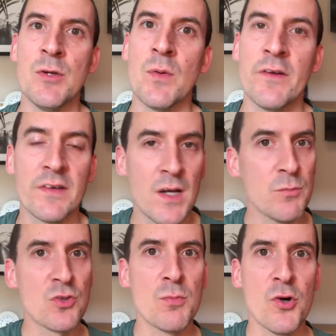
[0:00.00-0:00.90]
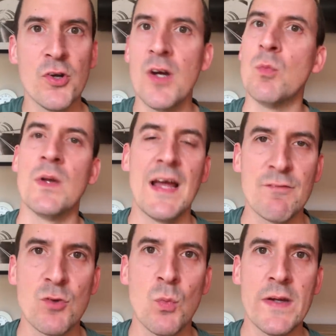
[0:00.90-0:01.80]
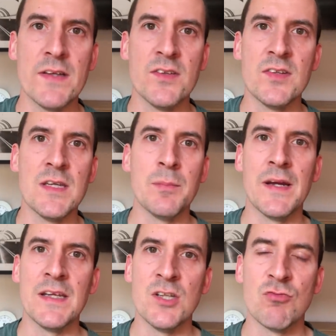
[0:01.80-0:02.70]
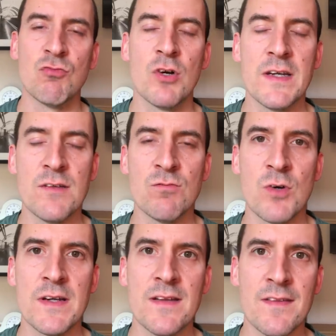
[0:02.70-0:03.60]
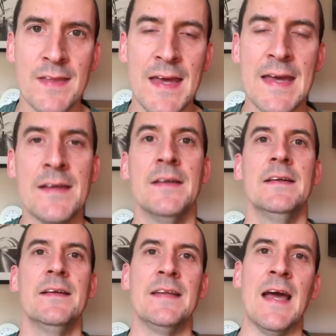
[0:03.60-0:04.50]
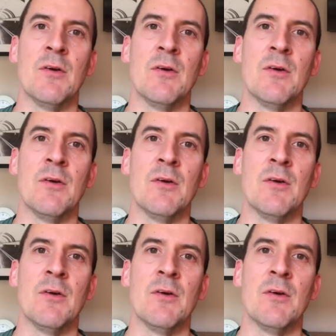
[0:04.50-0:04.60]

Whether it comes tomorrow night, we'll have to wait and see, but he is right there now.